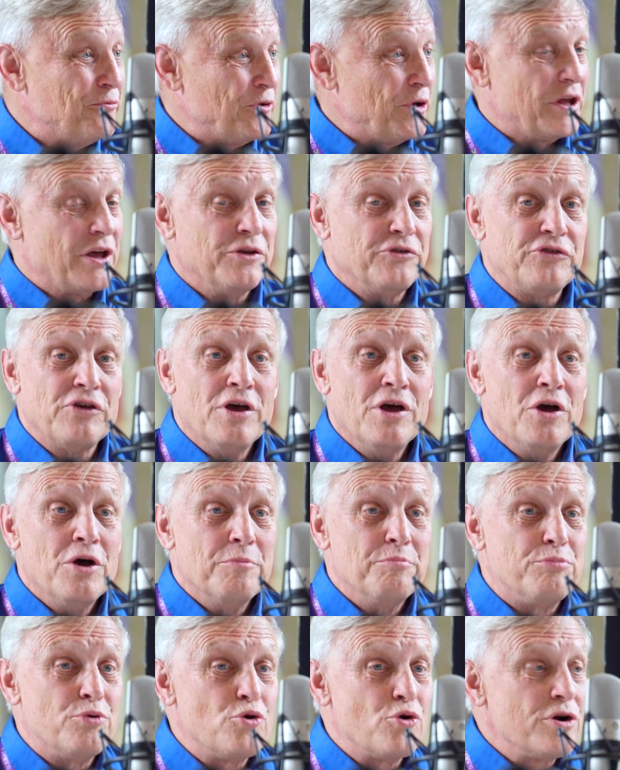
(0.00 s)
Because
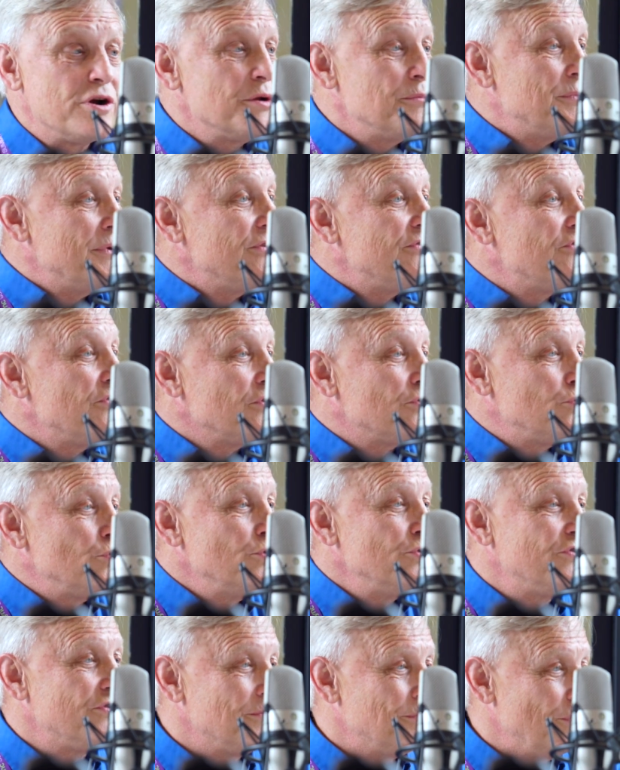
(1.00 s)
boredom is the
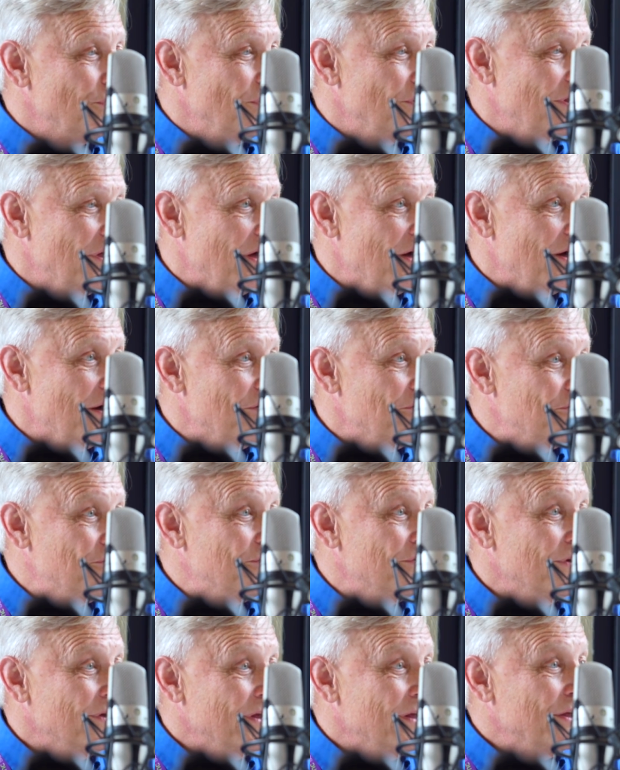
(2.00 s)
crucible
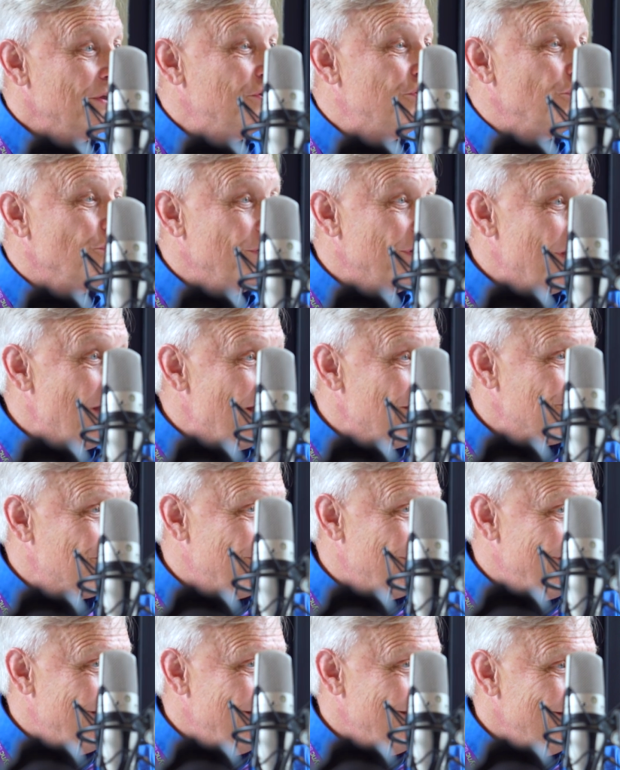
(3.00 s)
of
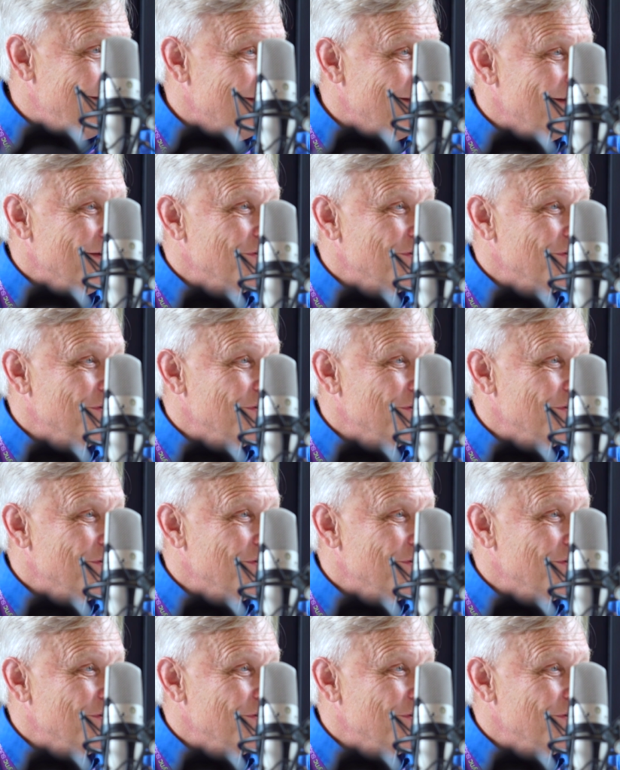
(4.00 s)
curiosity,